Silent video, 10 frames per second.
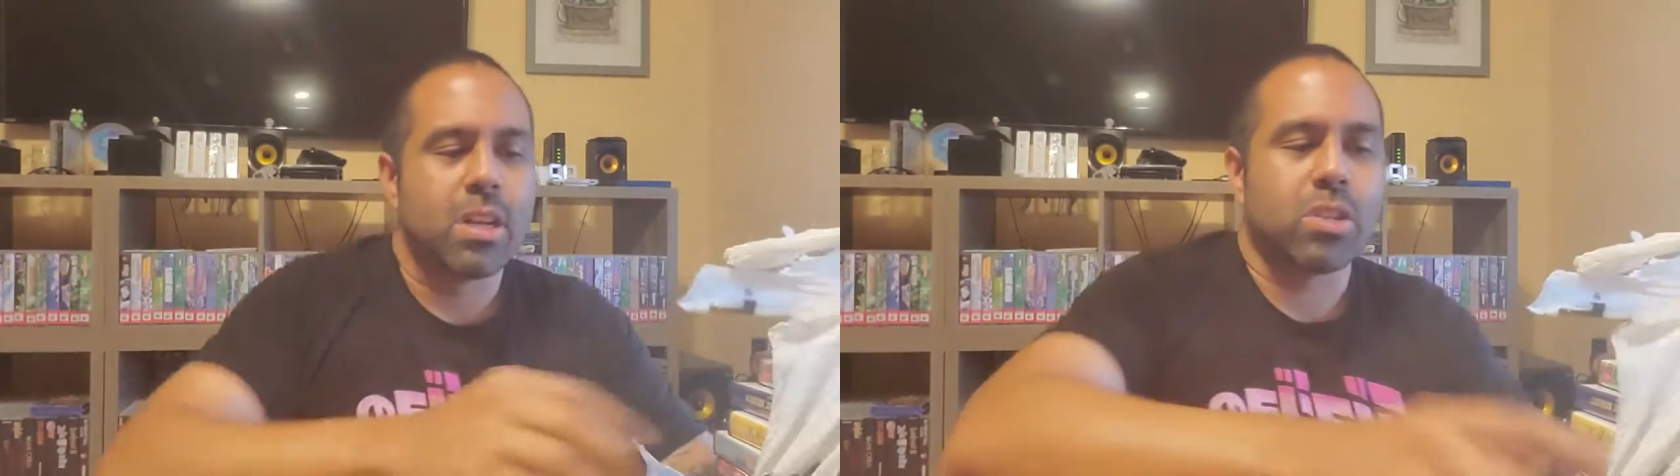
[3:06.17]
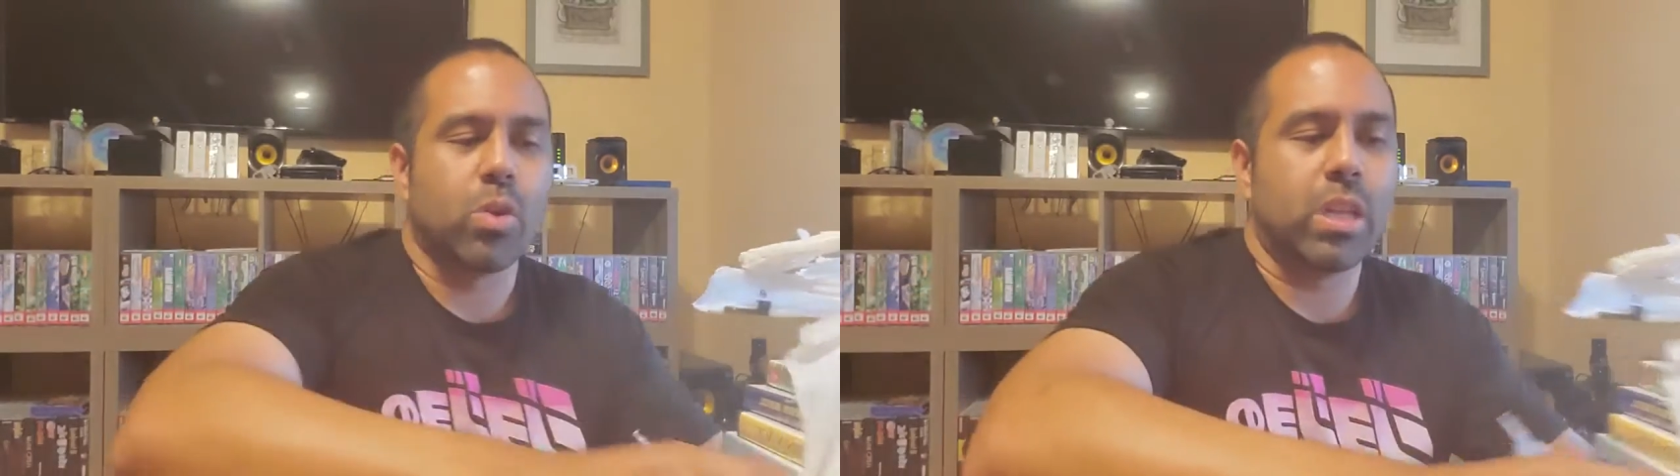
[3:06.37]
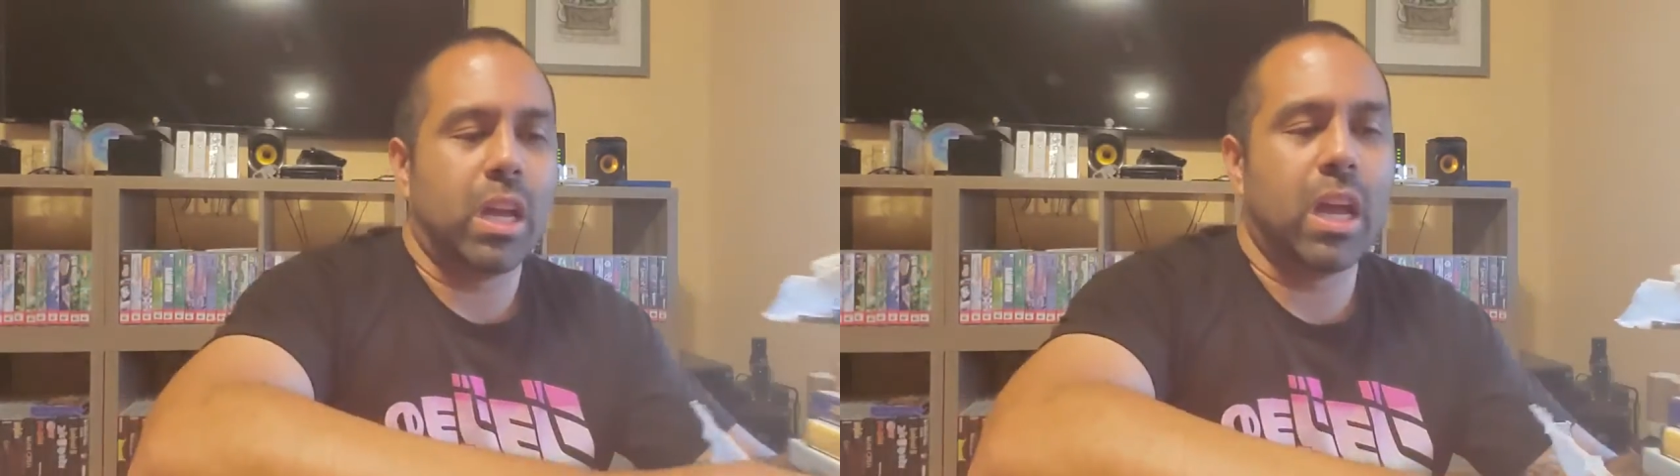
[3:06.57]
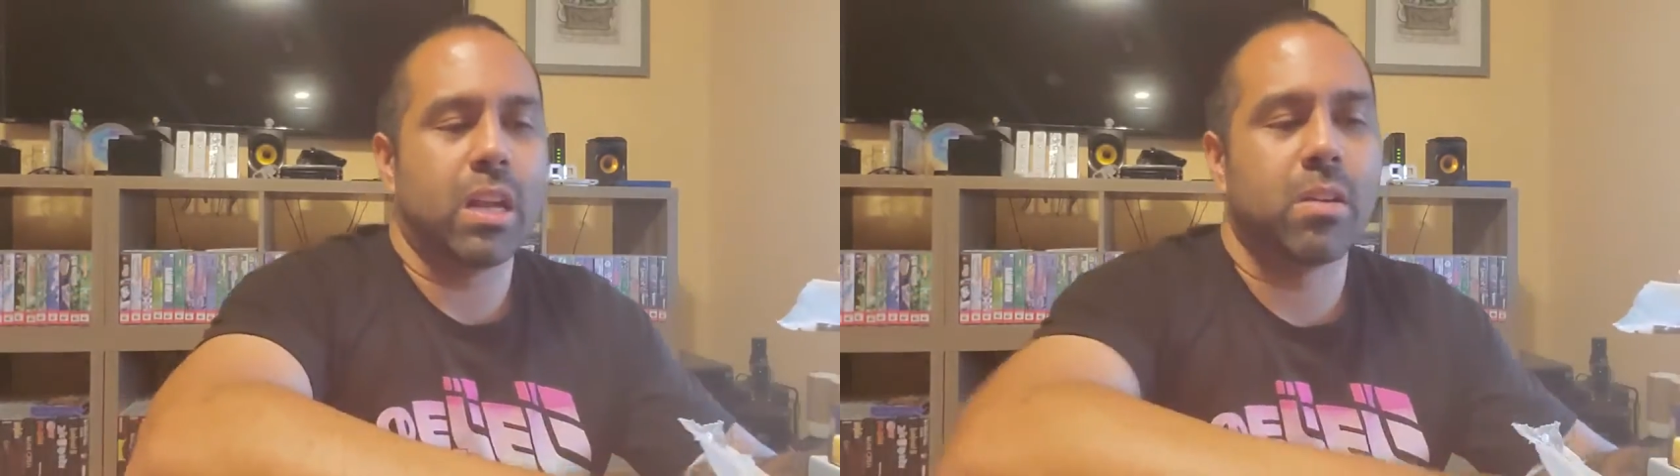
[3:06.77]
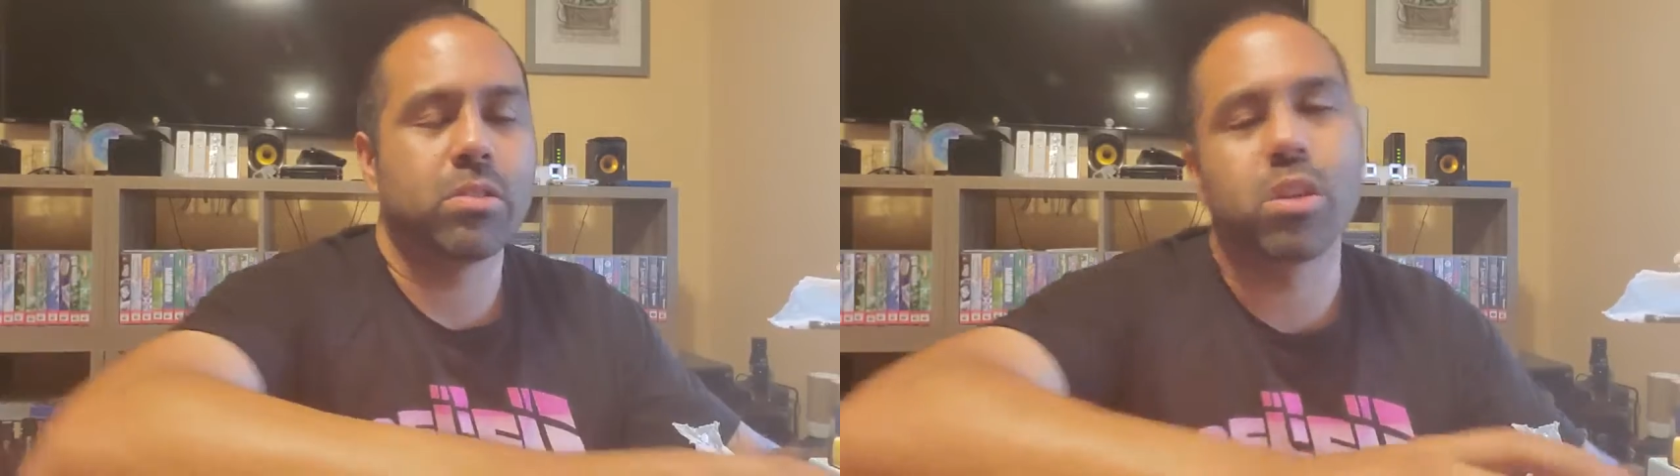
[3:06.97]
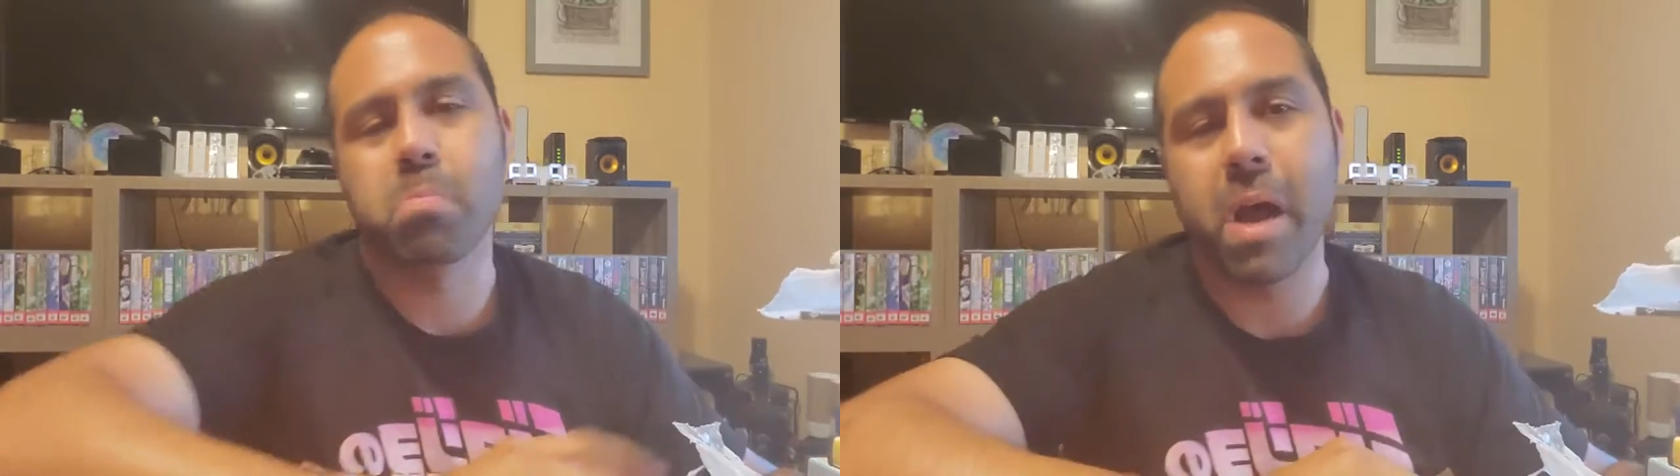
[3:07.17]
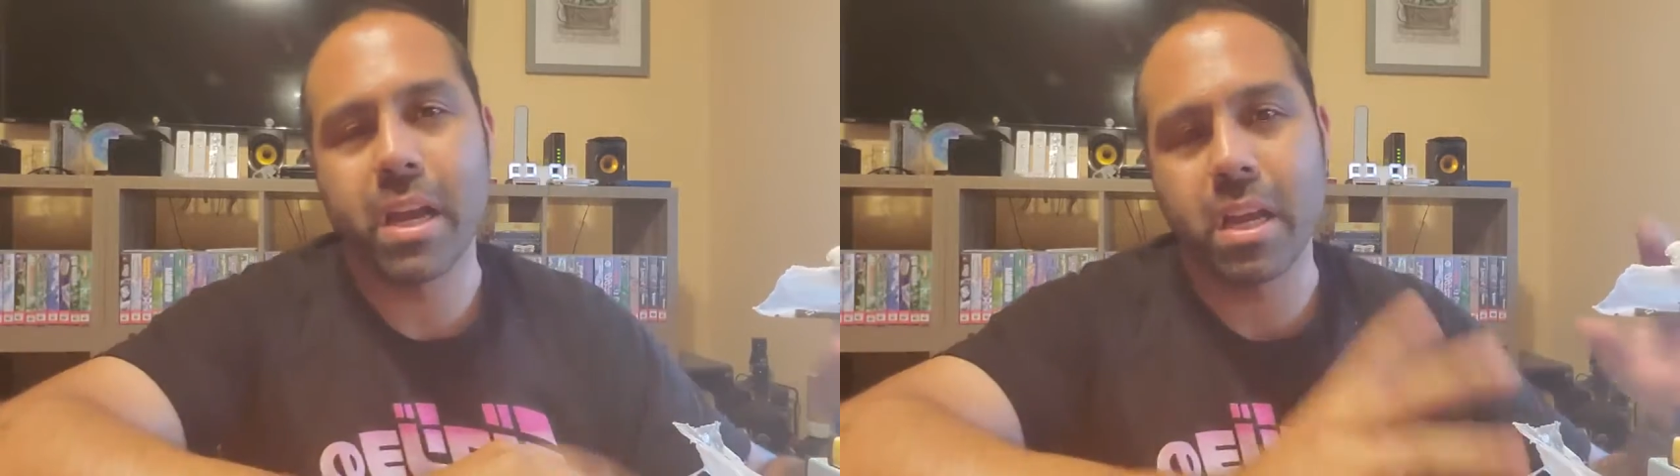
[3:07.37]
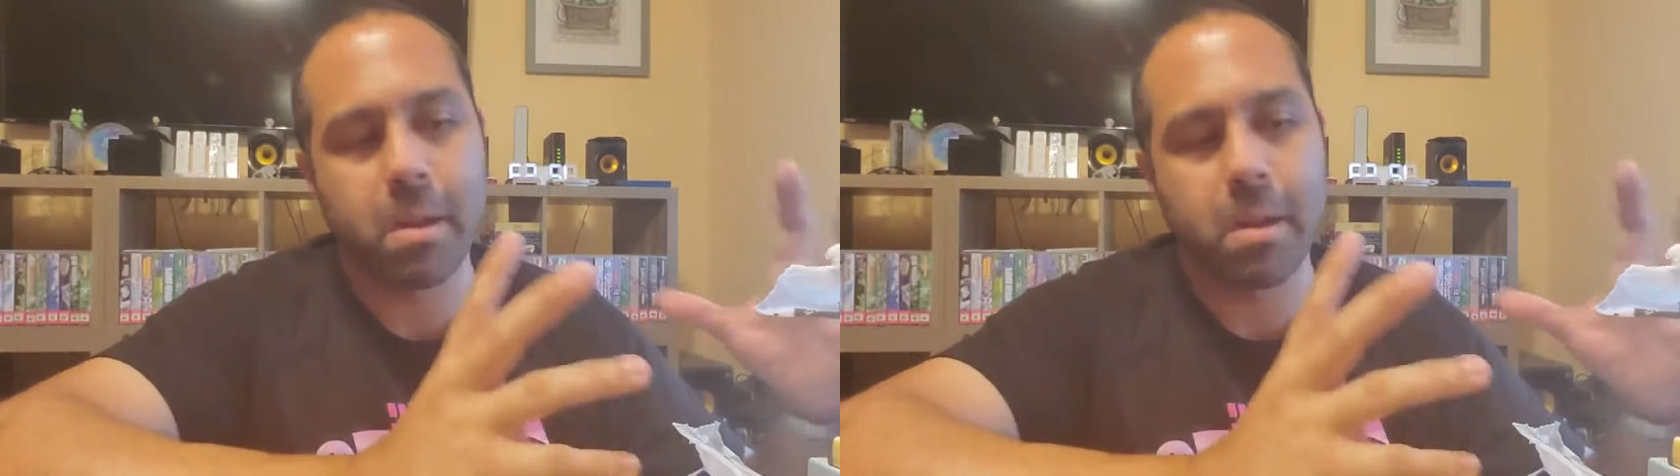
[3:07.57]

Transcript: So in the end, just buying